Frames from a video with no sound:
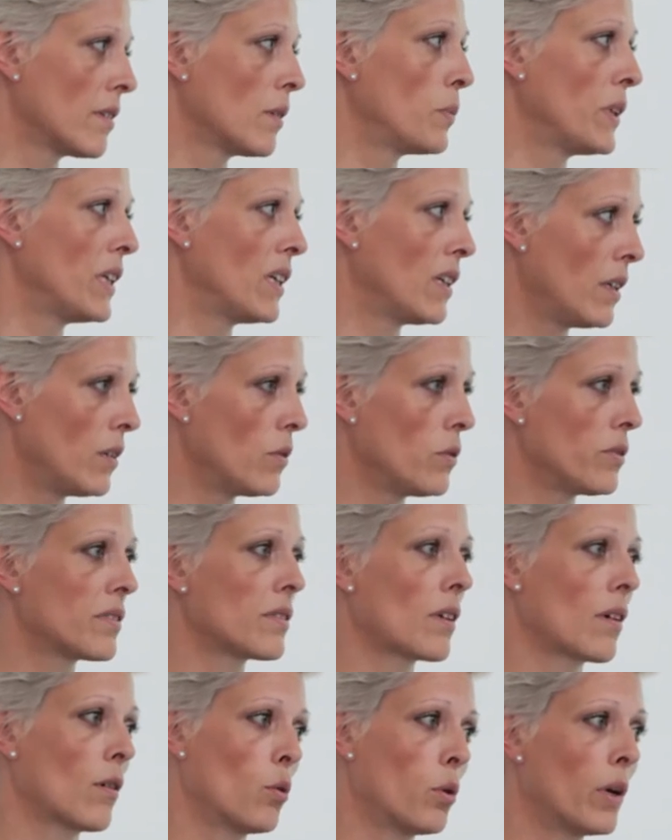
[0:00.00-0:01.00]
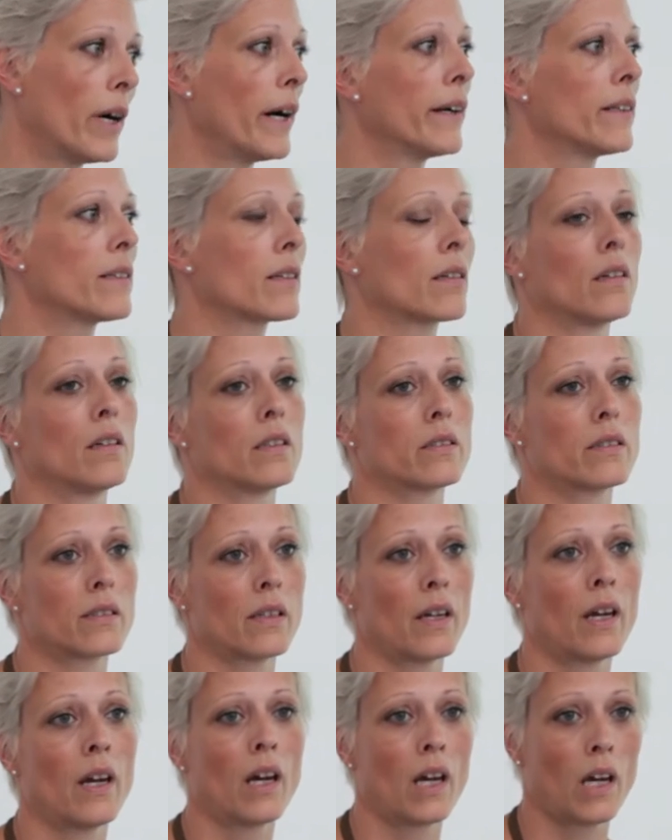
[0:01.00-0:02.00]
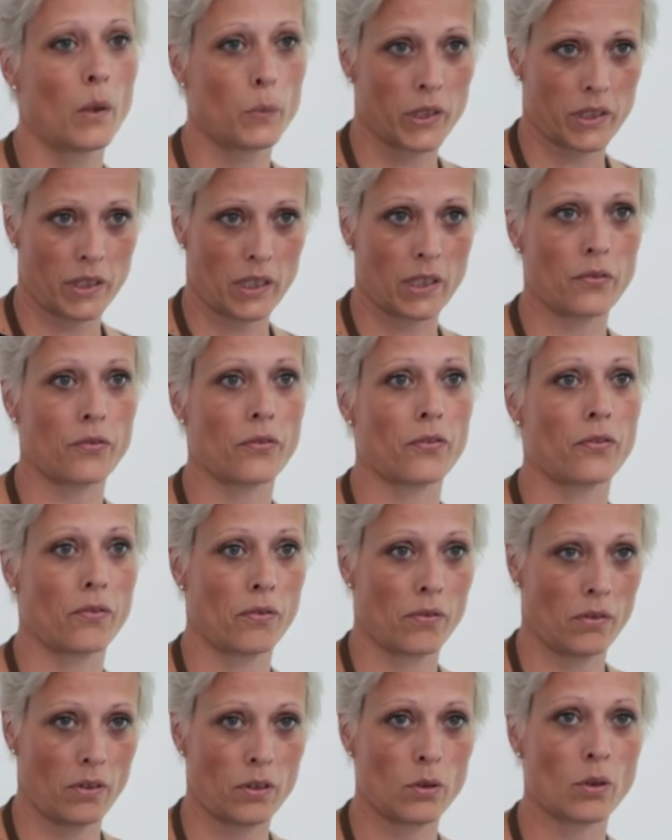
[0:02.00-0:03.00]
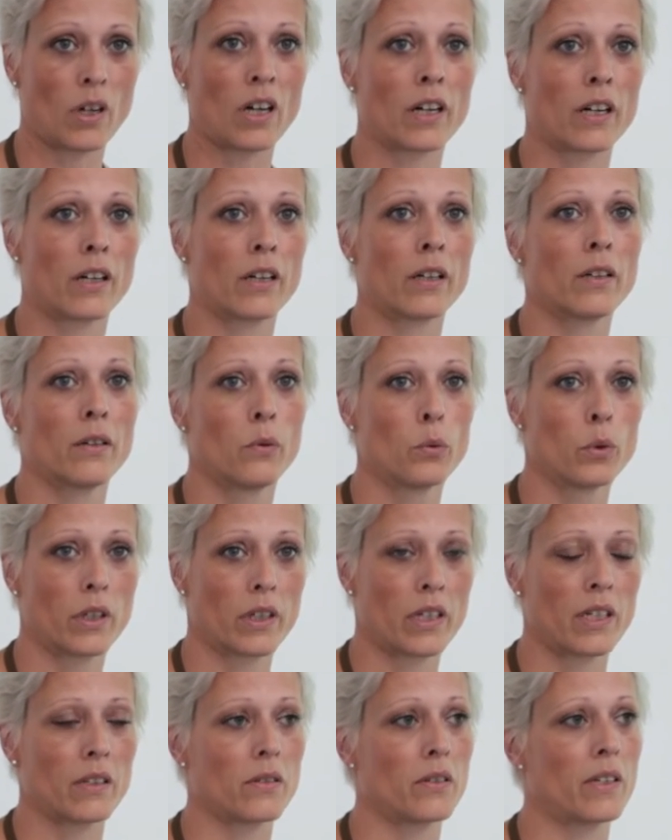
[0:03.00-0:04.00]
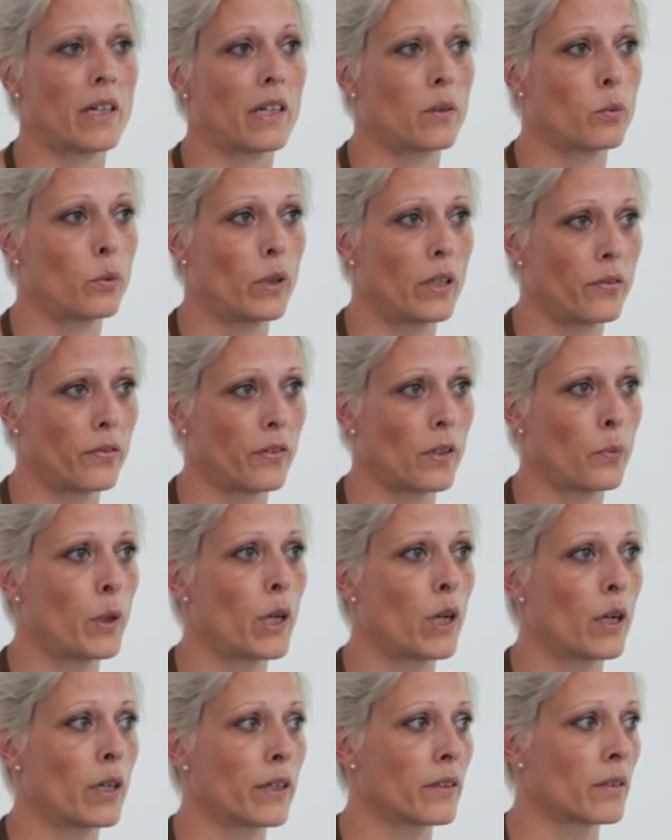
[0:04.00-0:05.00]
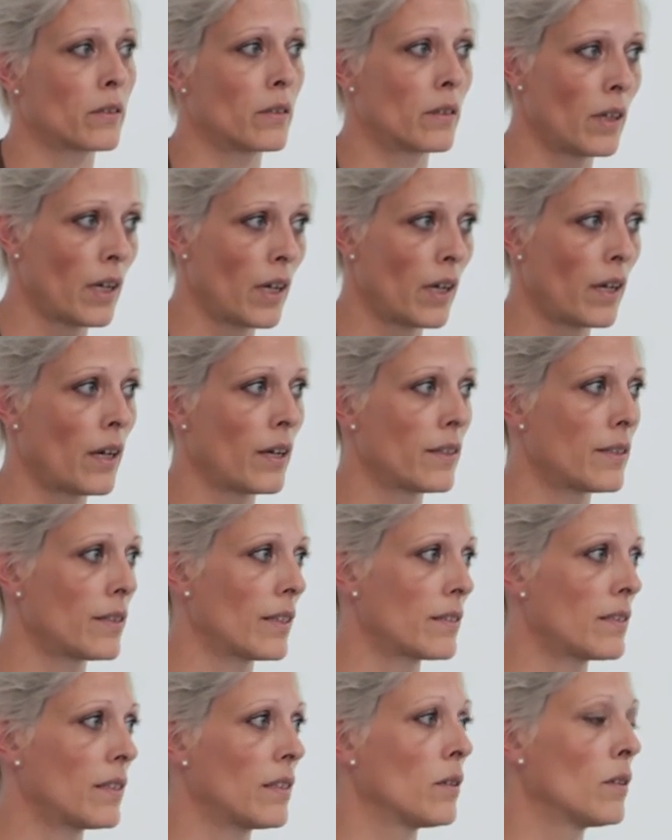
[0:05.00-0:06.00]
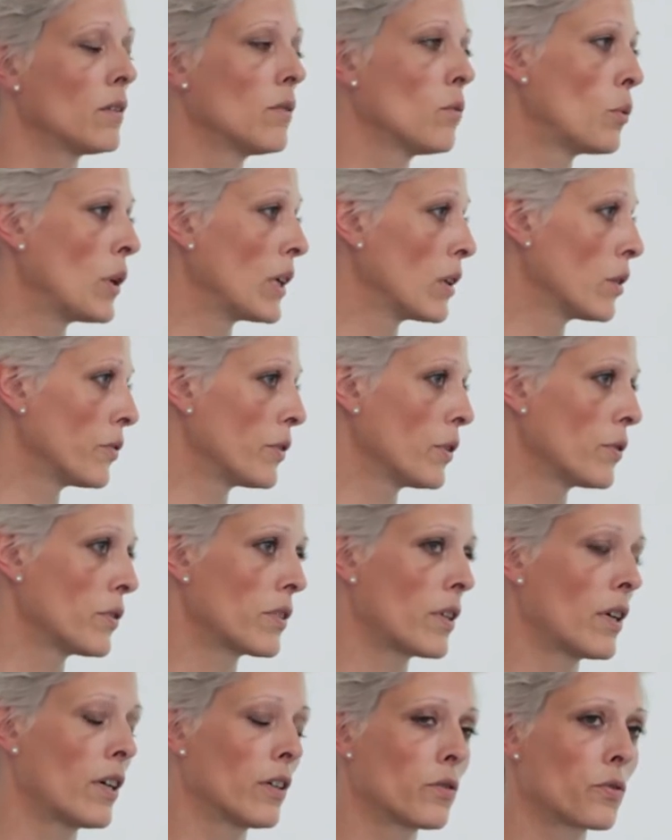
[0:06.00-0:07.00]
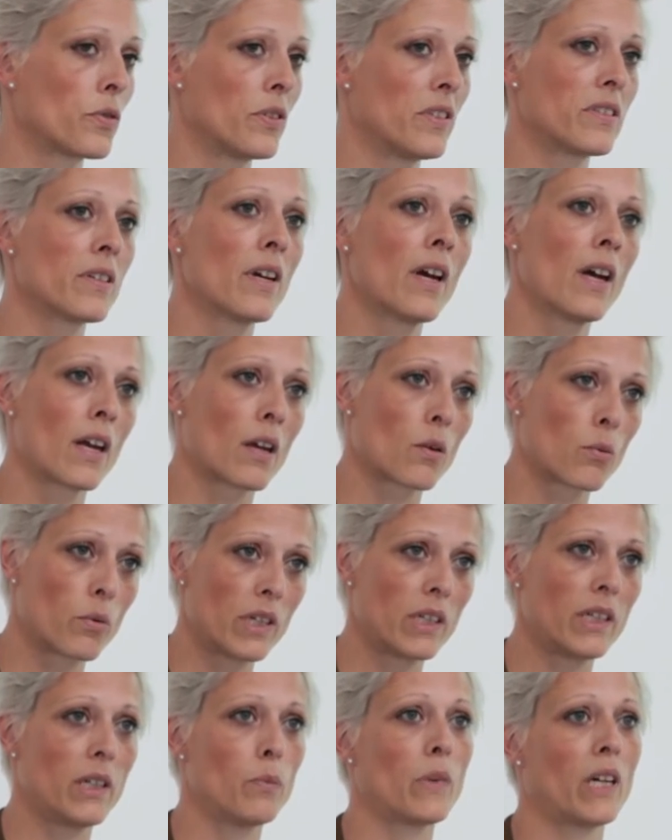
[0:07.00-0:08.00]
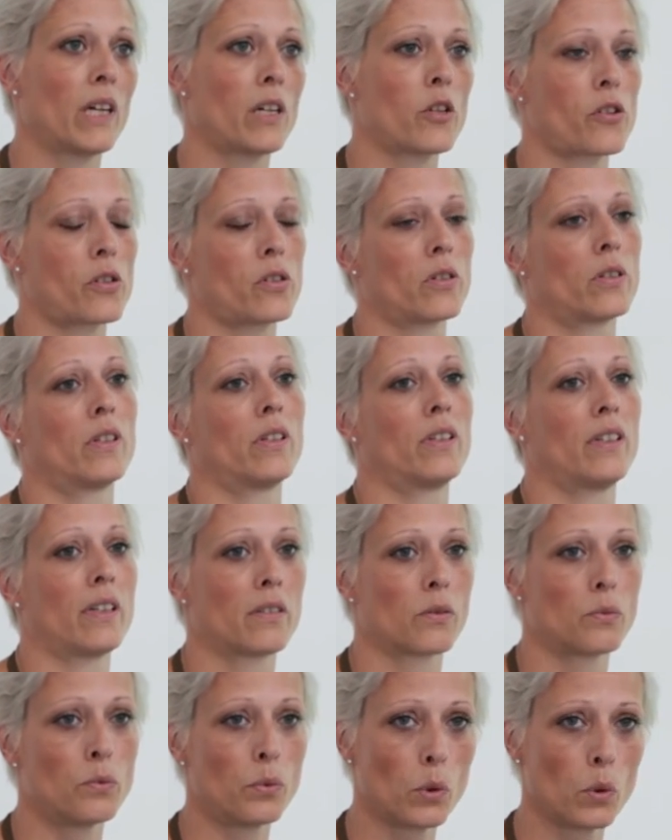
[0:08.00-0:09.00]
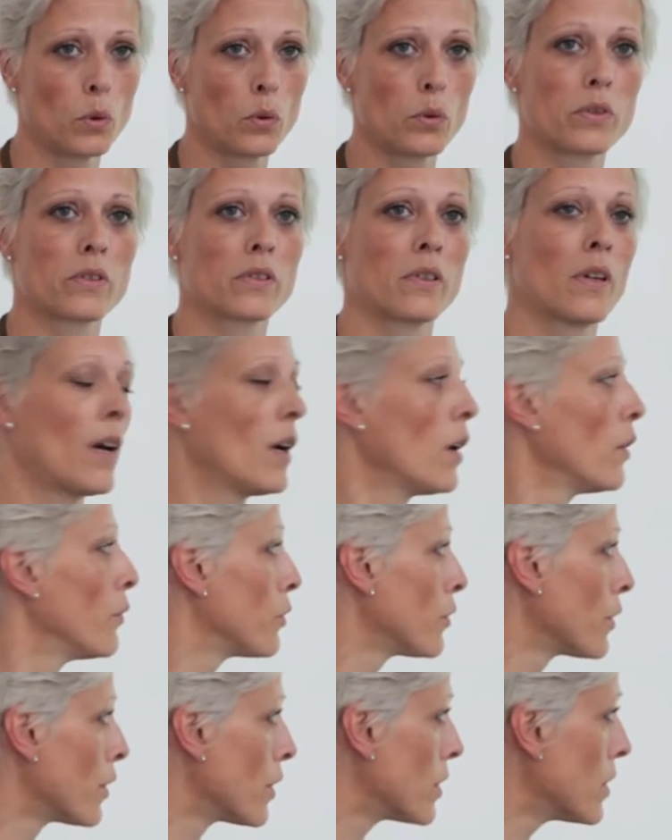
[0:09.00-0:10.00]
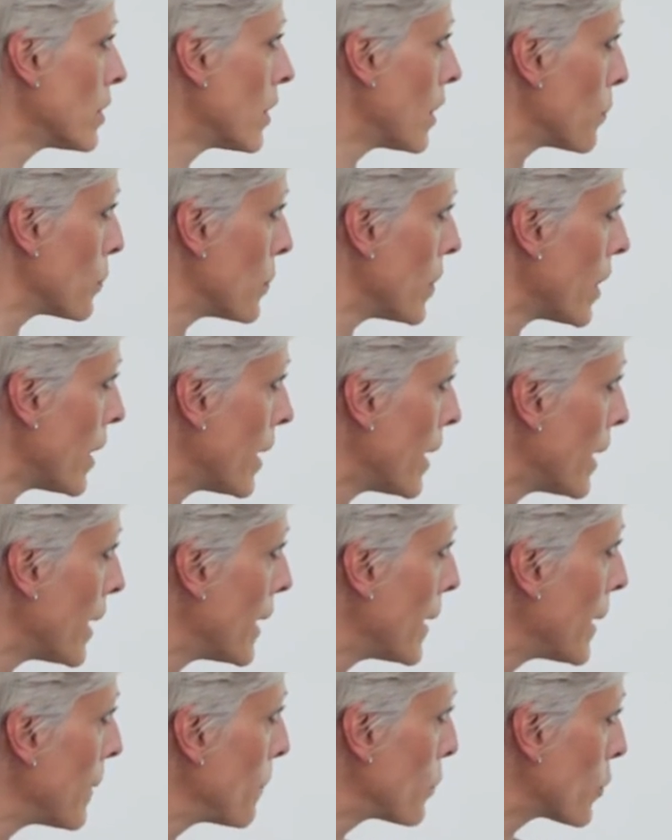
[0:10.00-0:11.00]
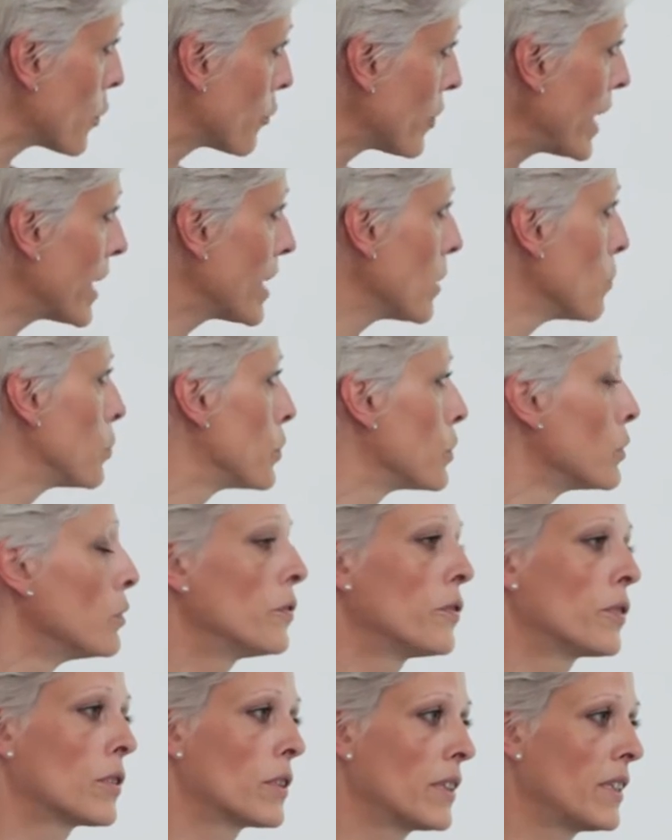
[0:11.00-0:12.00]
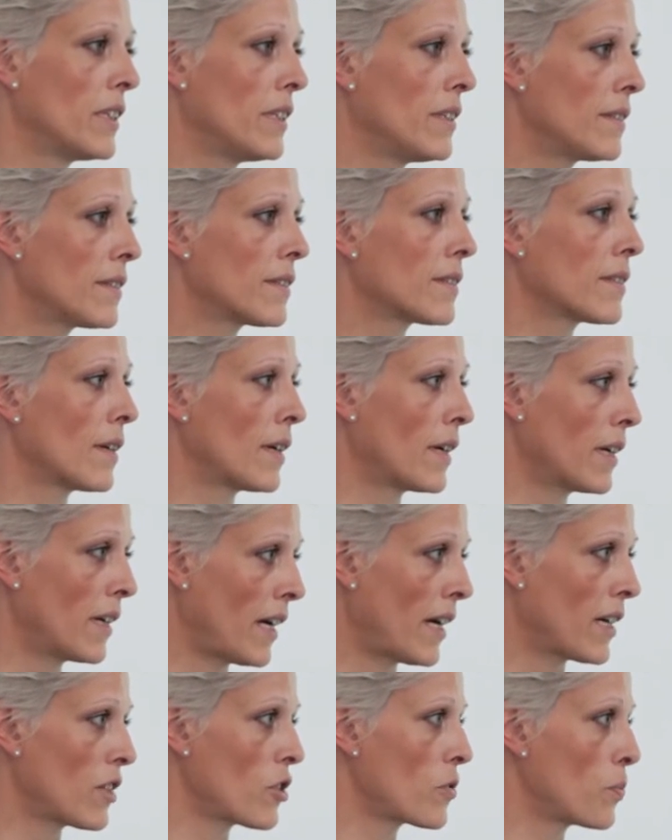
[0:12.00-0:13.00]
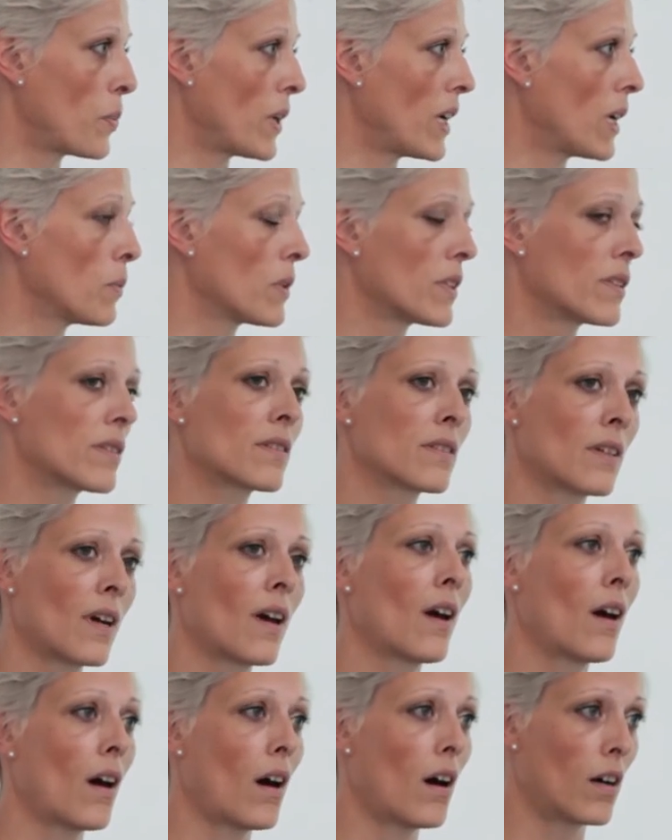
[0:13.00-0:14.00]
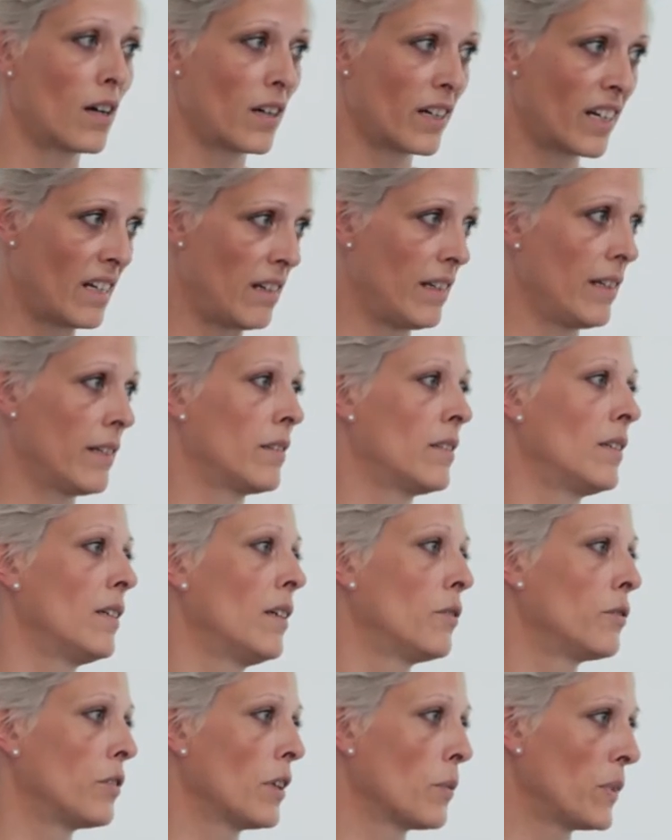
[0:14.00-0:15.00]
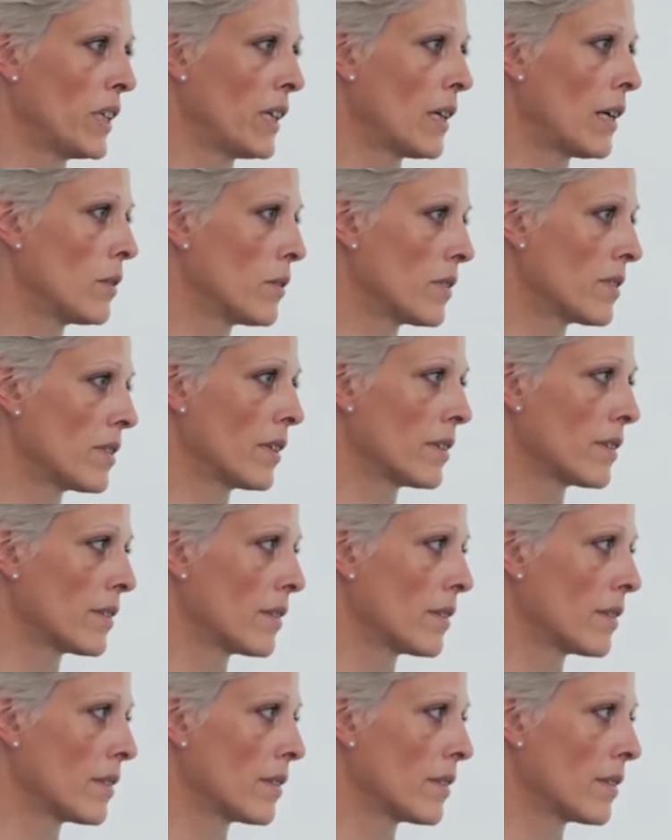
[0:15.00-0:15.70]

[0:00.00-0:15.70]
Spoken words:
being used quite a lot. But if you are working together with a partner set in one of those countries, really make sure that the rules for providing proof for these cash payments are clear from the outset.